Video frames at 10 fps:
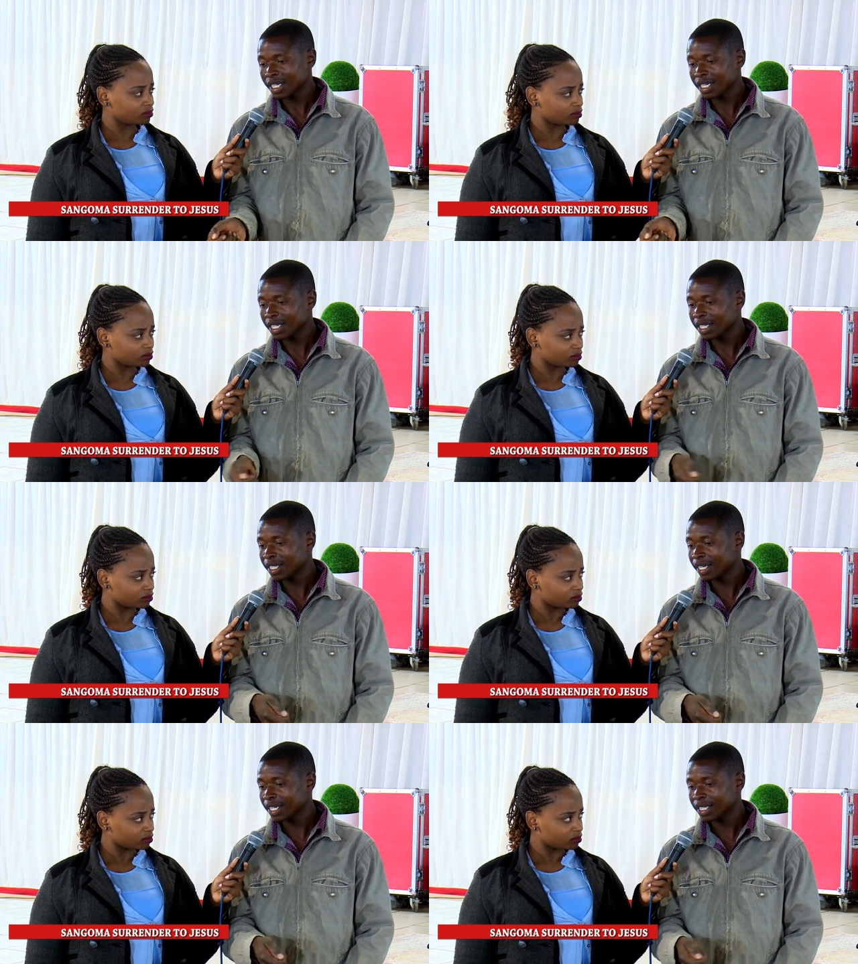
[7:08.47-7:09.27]
Speaker 1: the, the,
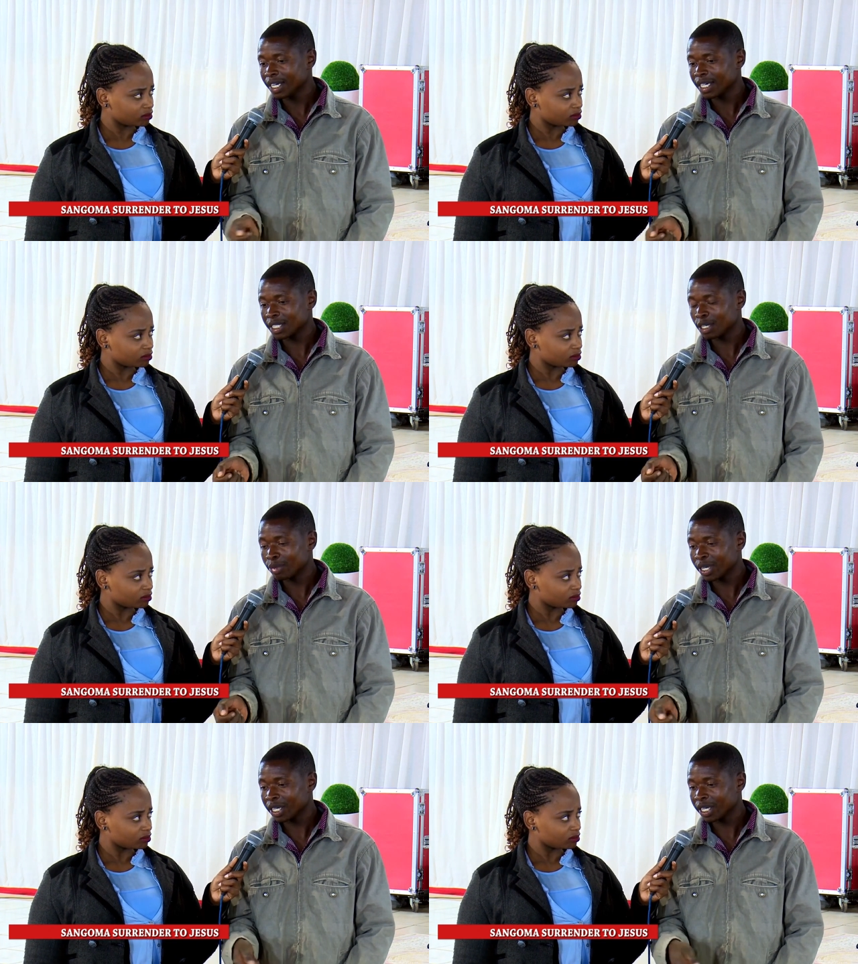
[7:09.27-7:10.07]
the, there is a
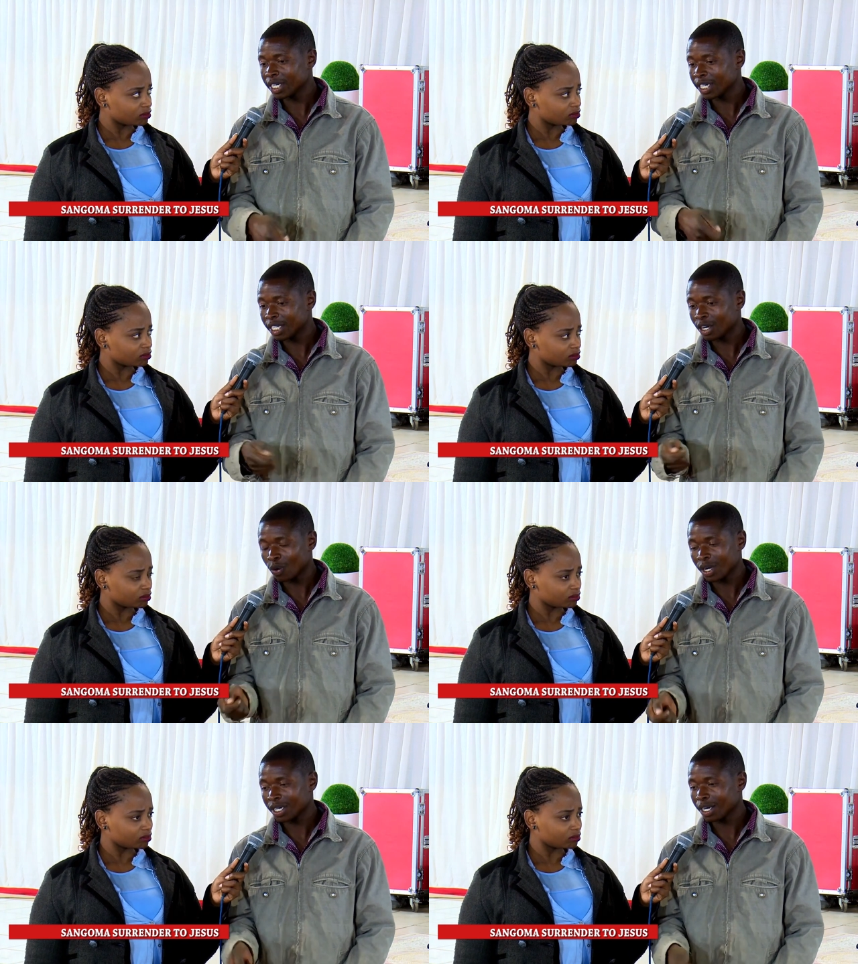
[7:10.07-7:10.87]
breaking, and then
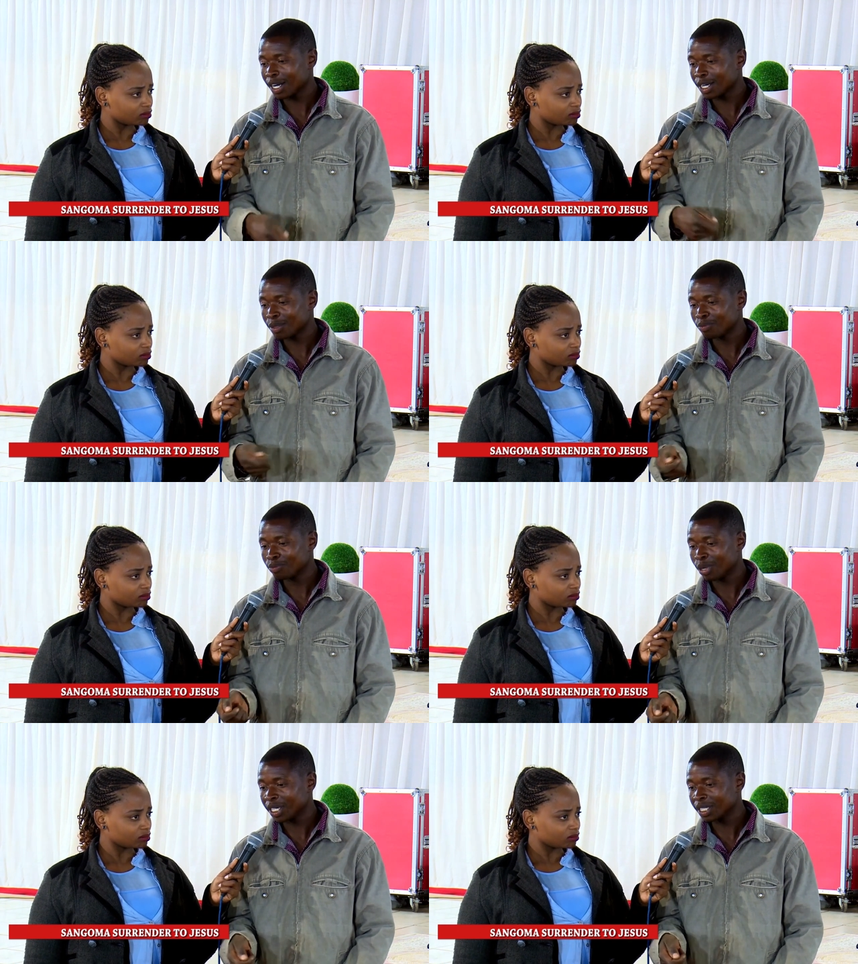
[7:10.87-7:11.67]
when I am
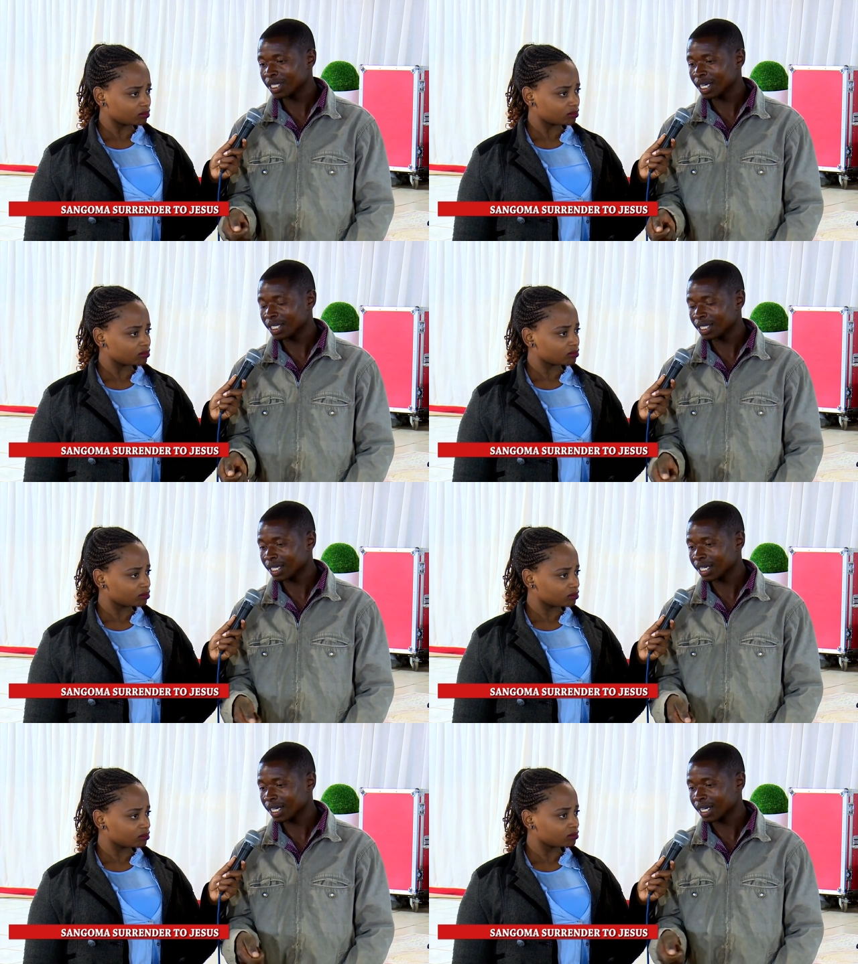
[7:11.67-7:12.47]
burning
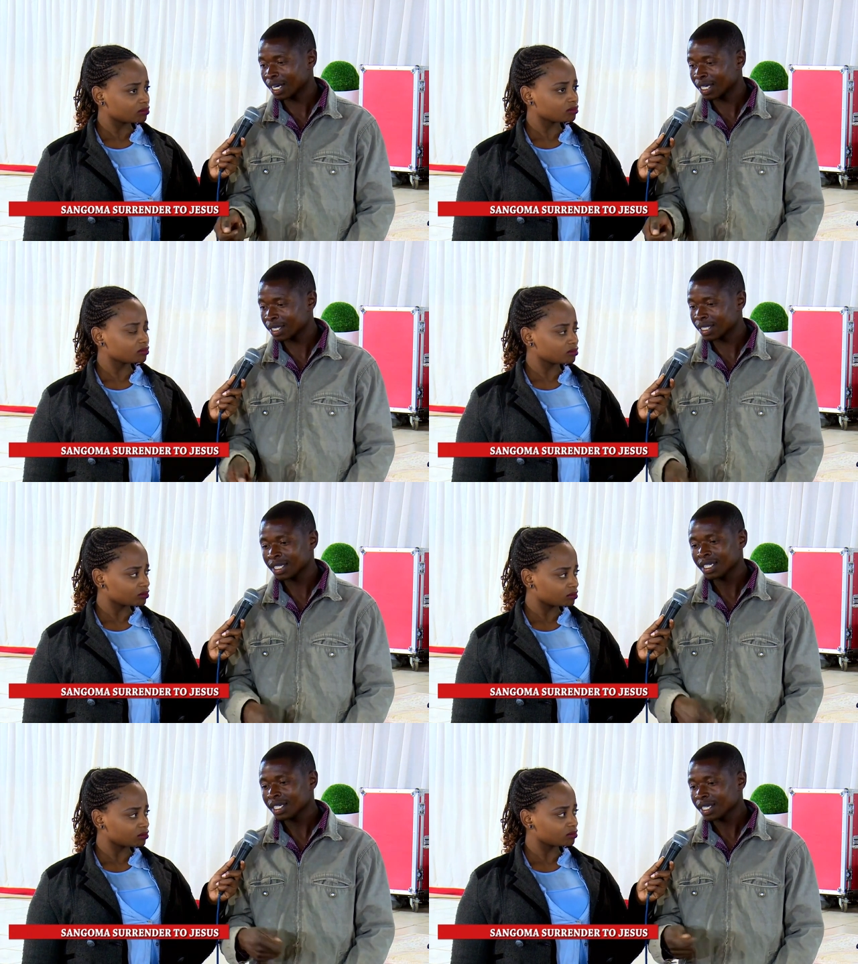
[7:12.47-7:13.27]
that grass
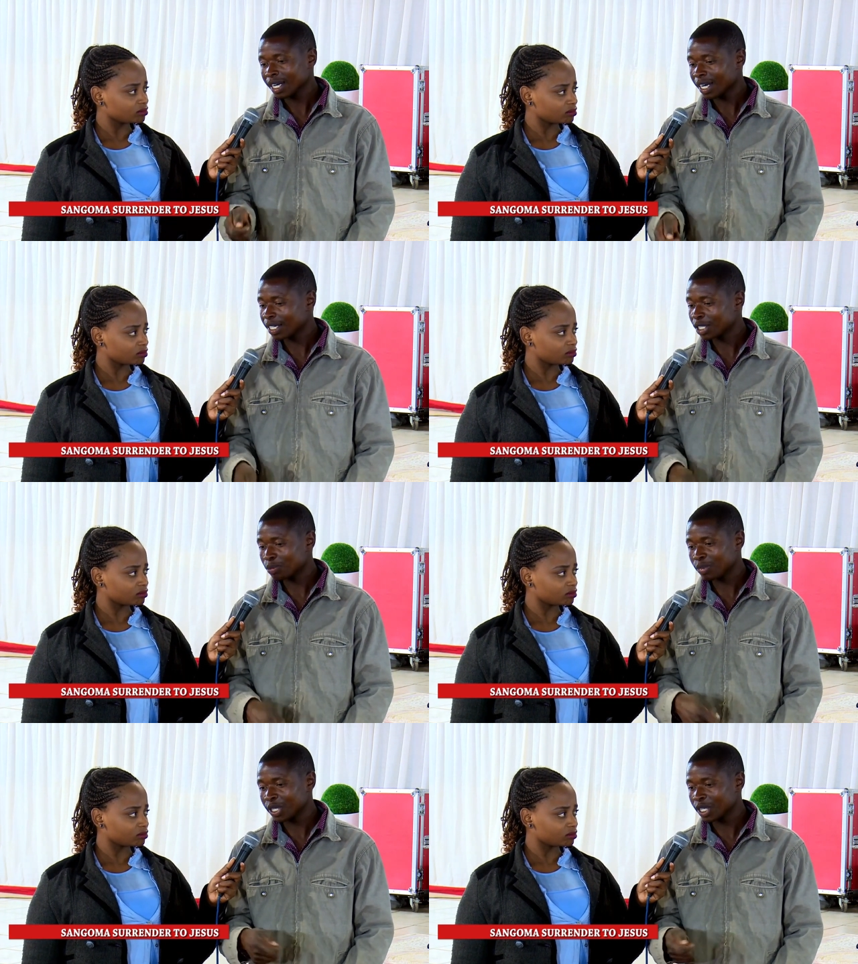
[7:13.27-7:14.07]
and
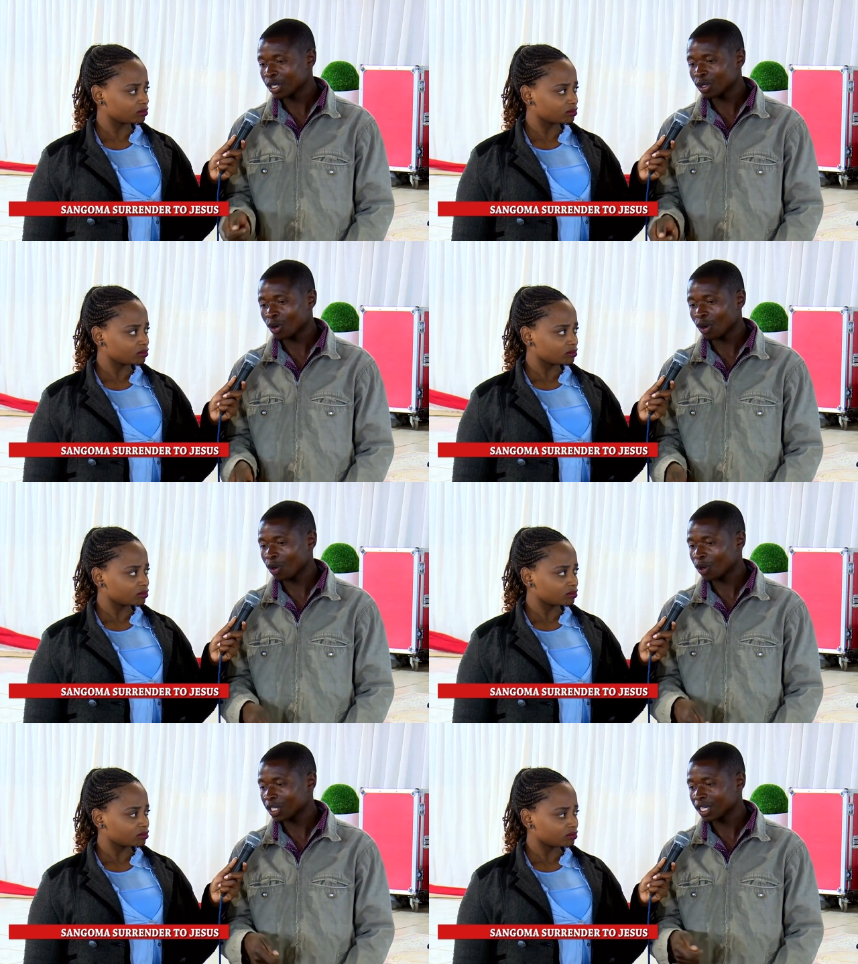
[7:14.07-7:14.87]
speaking
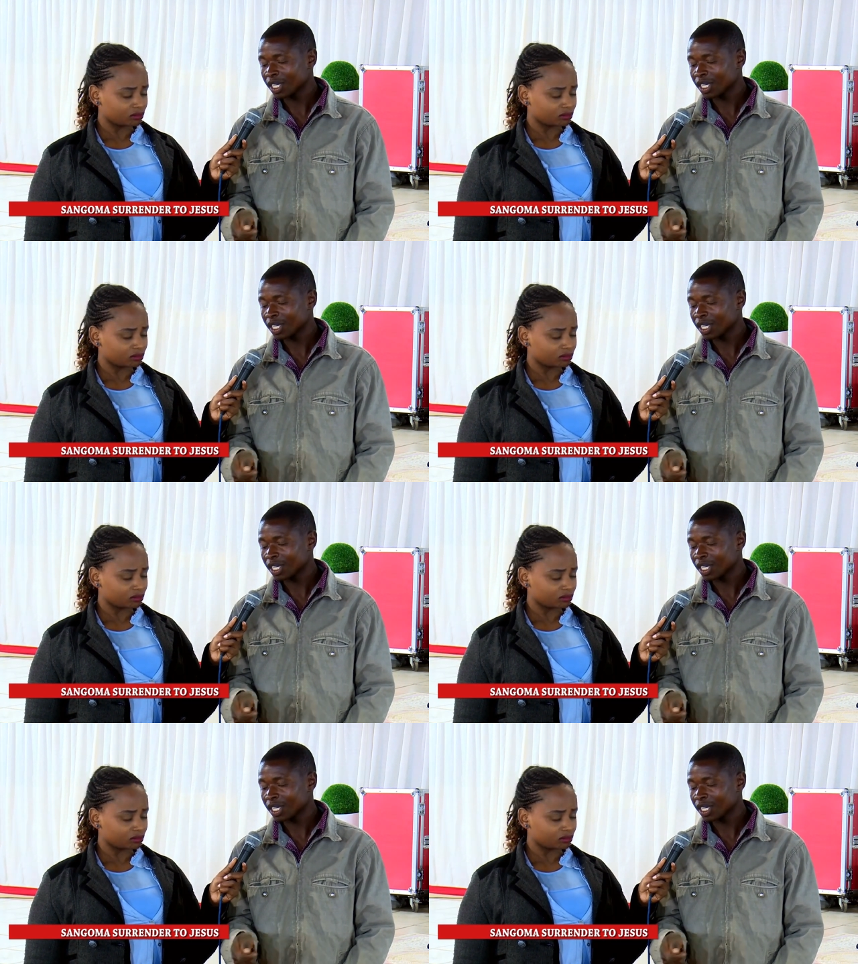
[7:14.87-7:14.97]
or